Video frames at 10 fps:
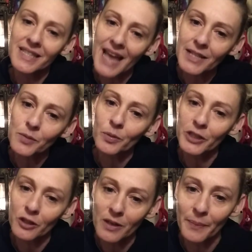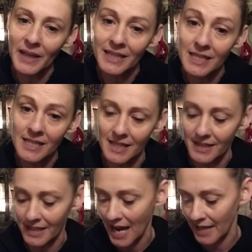That's where your abundance
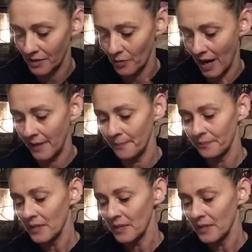is, guys, right?